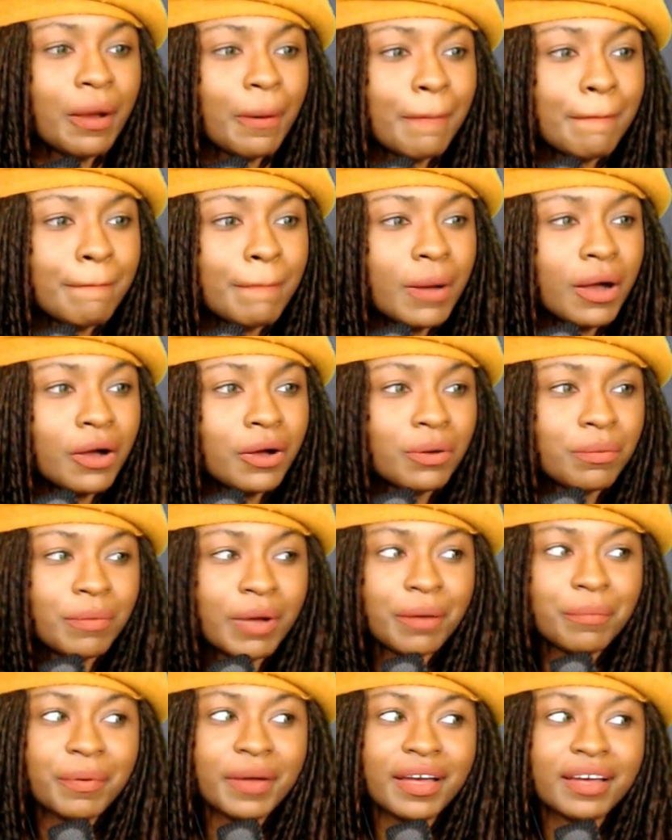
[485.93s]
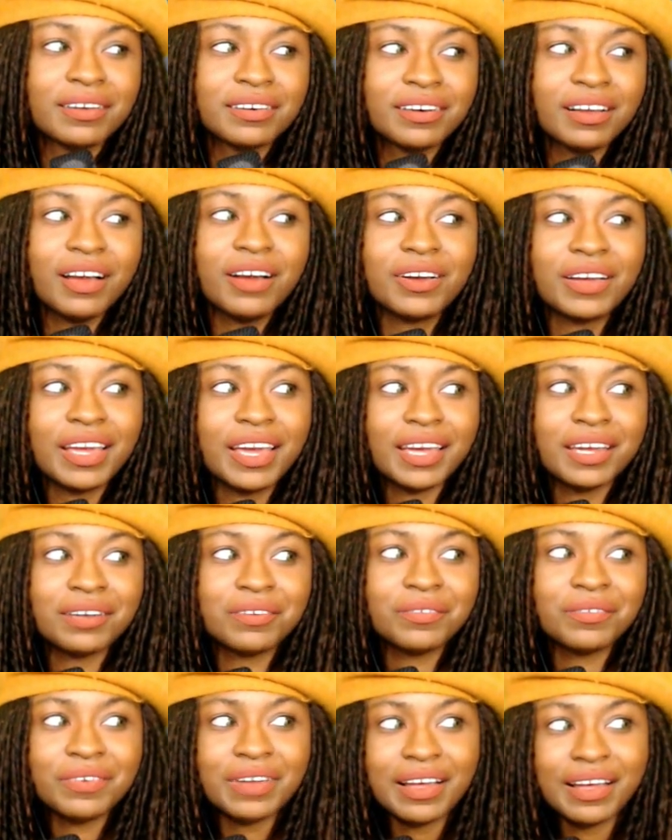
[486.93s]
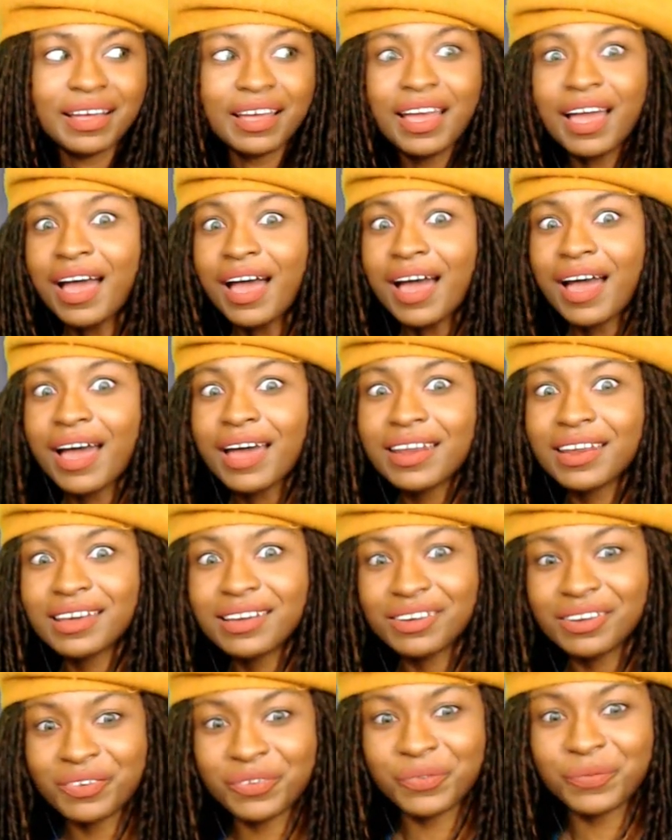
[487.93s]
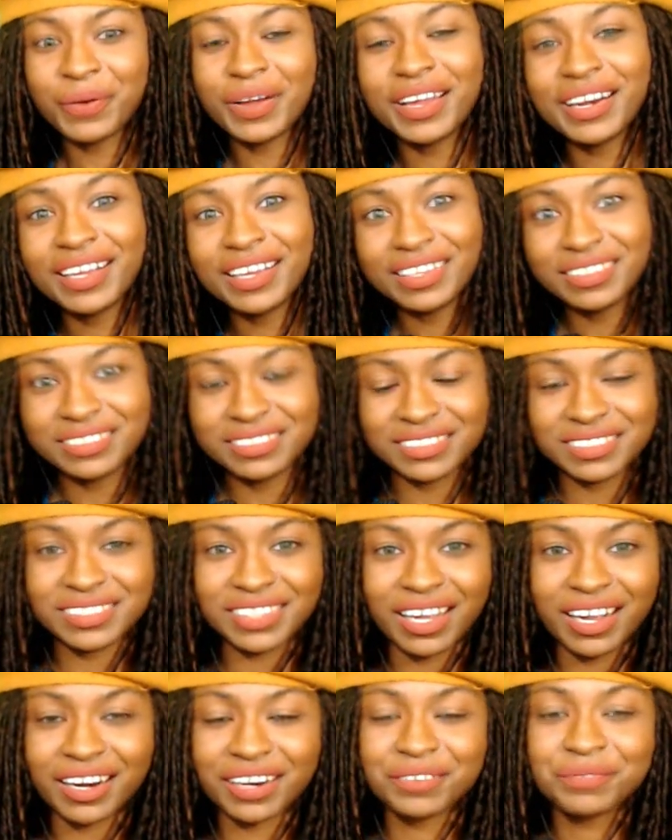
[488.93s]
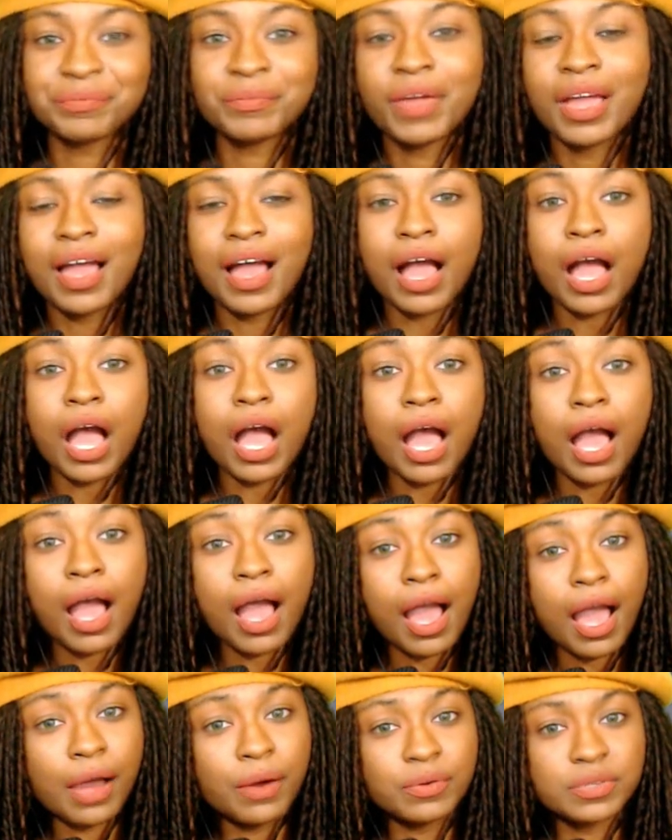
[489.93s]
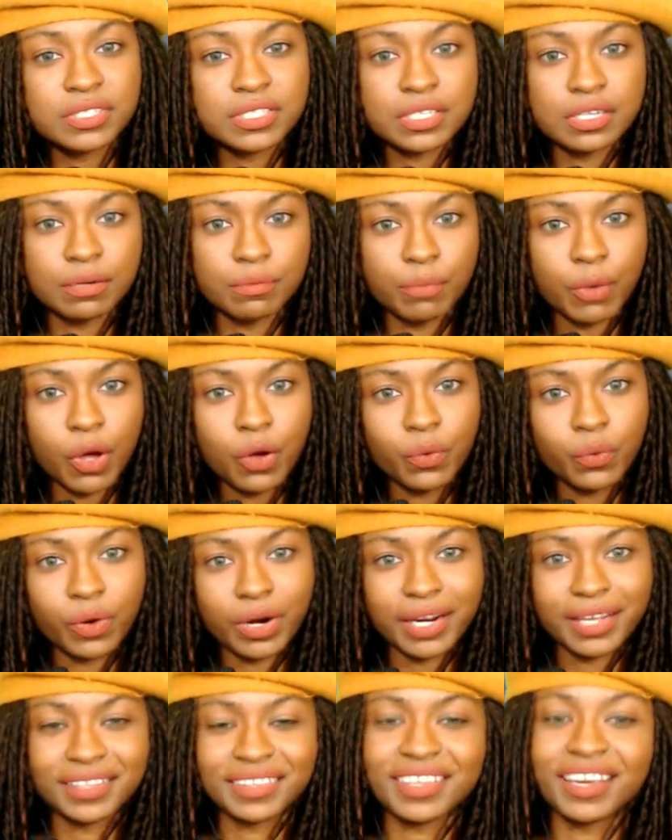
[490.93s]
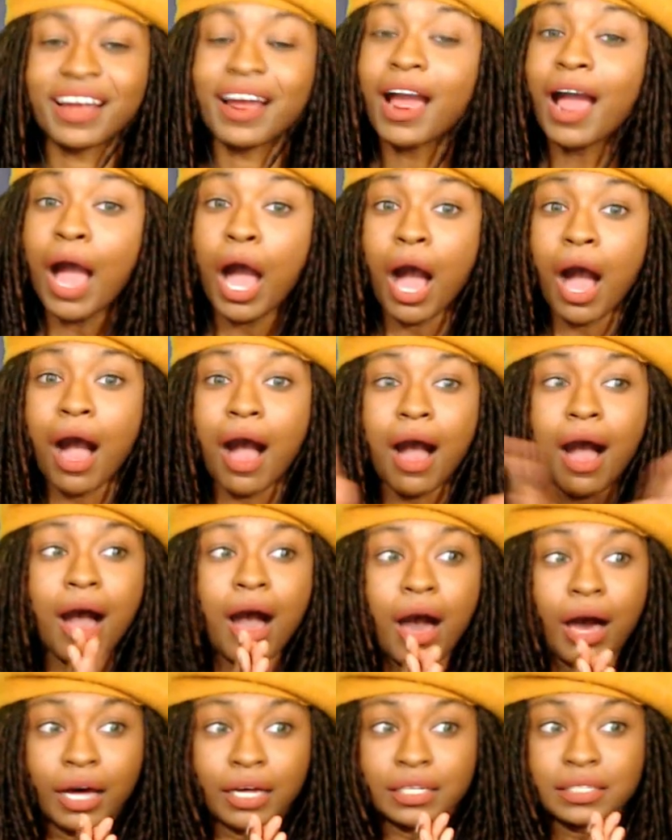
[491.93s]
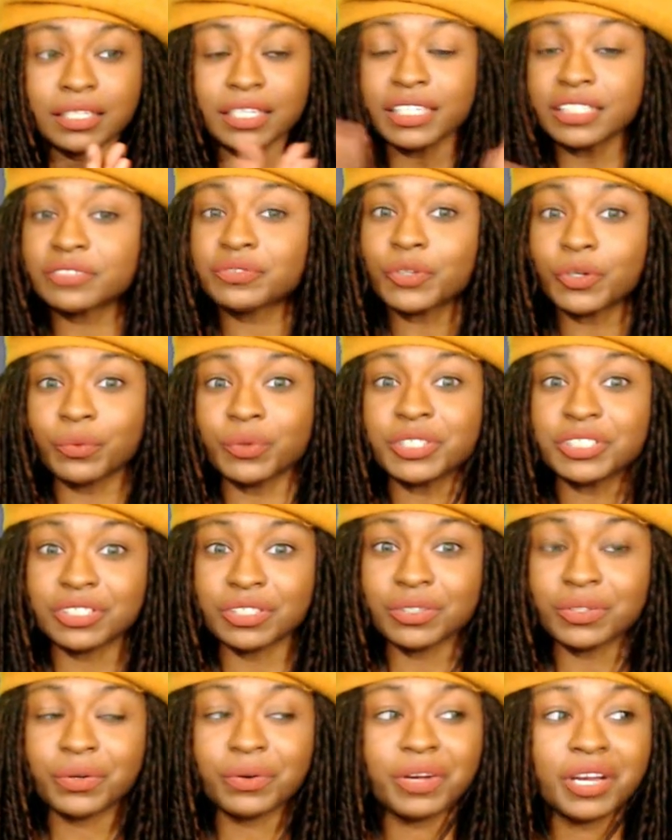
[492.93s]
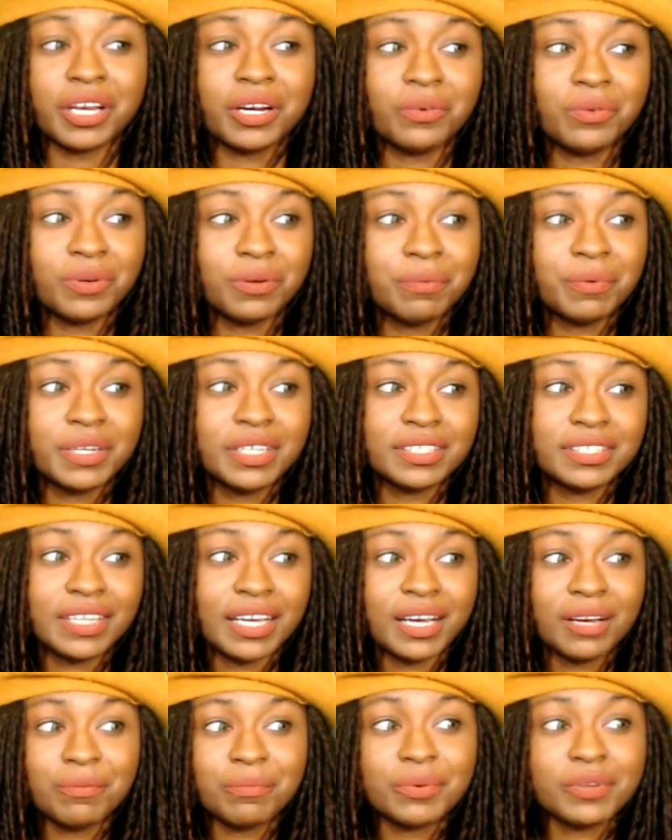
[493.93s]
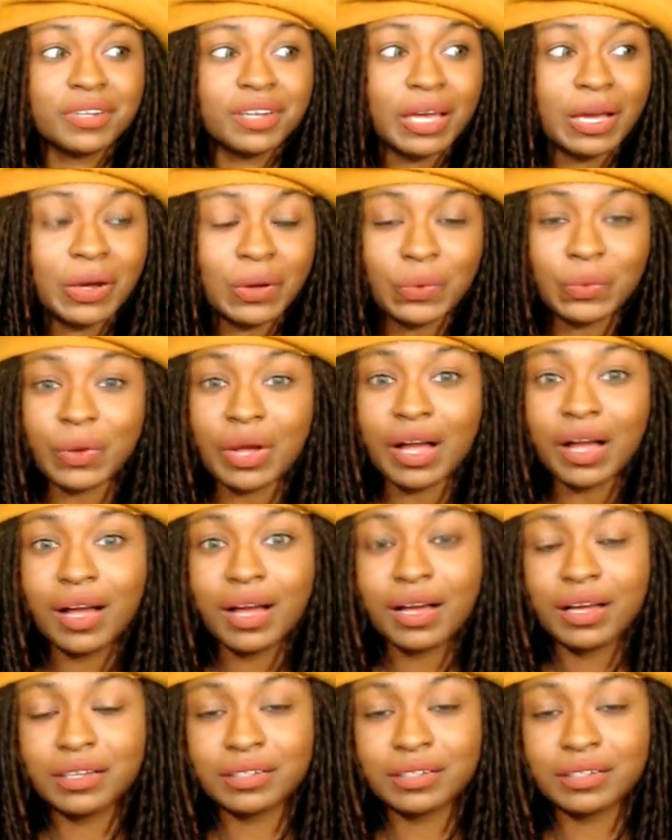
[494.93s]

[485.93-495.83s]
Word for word: Oh, my bad. Okay. Hello, everybody. Sorry. I was in a mode right there. Links for the original creator will be down below. Oh,